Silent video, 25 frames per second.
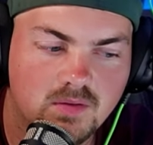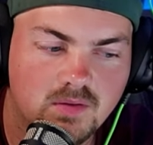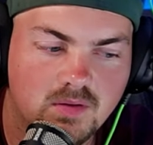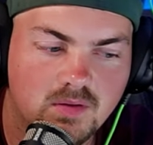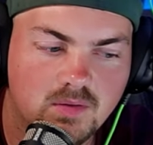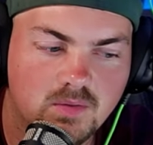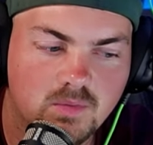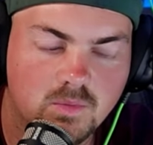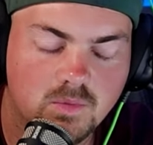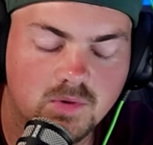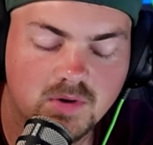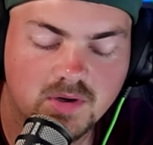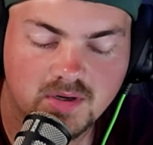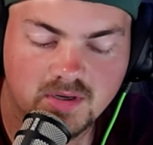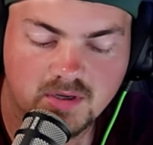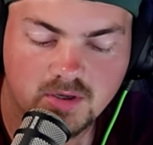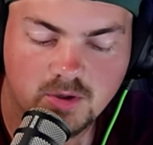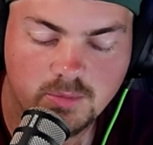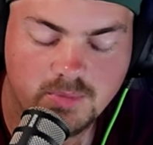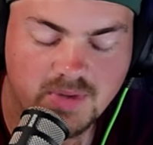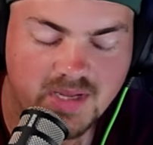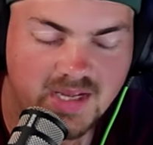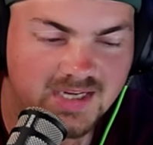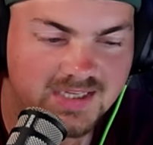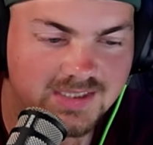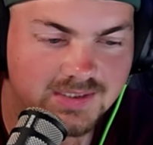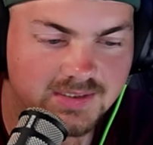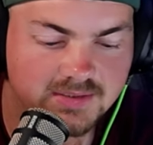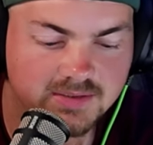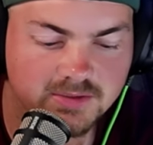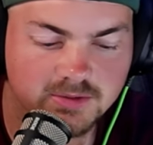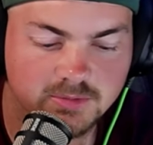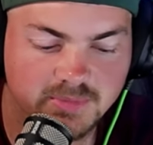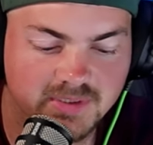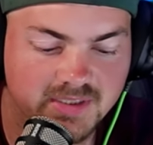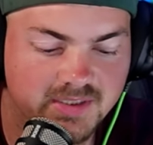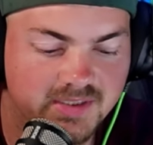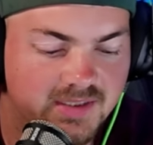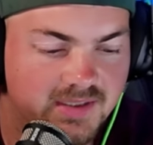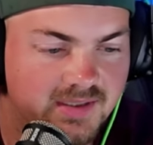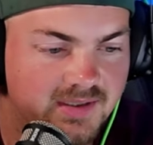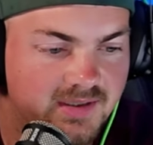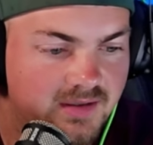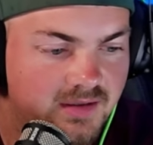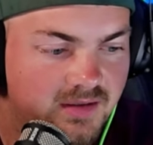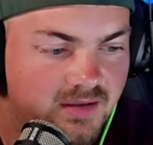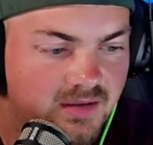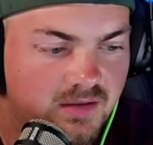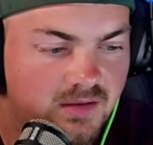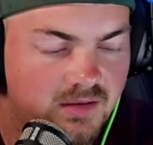we're going to go back a little bit here
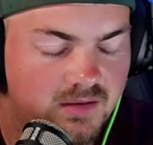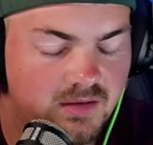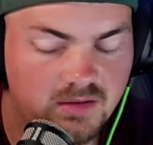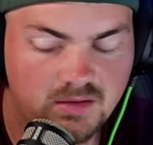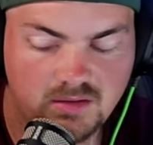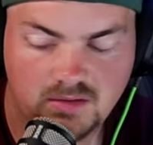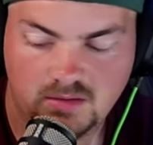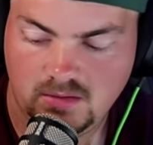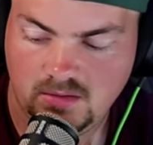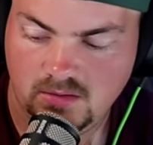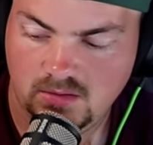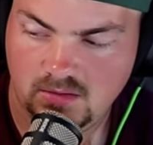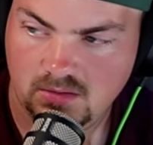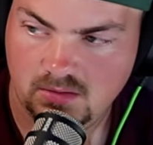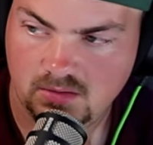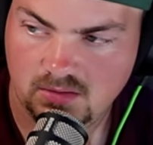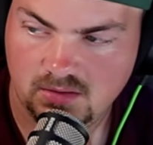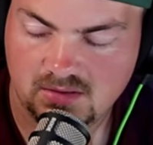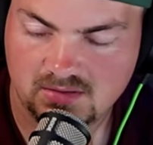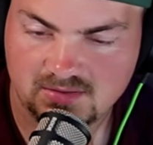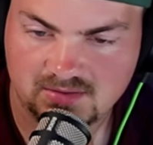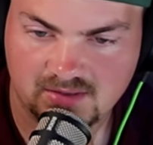because